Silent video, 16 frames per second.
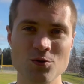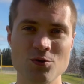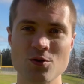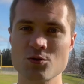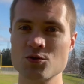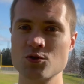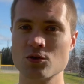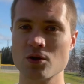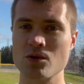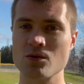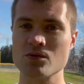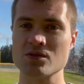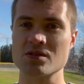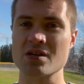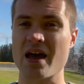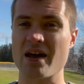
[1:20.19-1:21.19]
Those
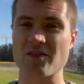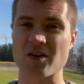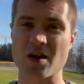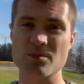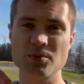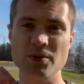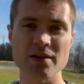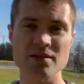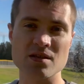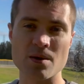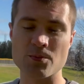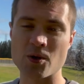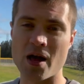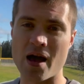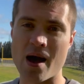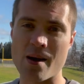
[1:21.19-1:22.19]
drones have a completely
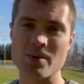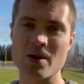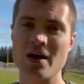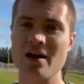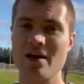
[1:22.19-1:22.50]
separate app